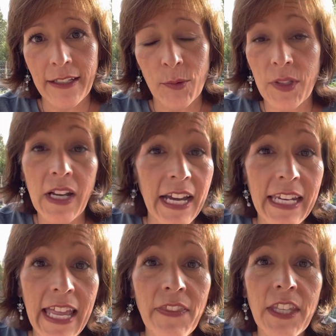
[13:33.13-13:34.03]
with God
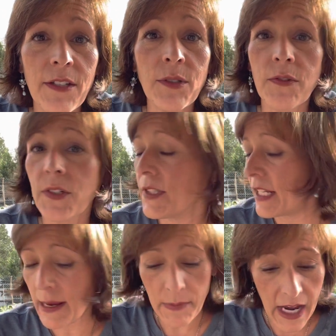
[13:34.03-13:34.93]
and the universe, and
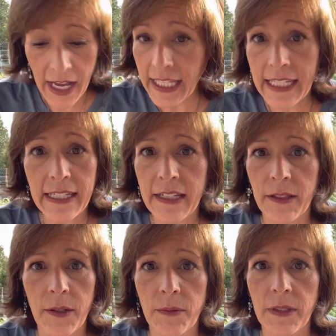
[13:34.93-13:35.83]
I'm not in it
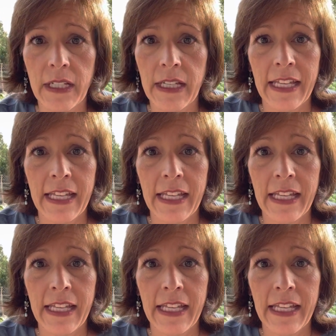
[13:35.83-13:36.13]
alone,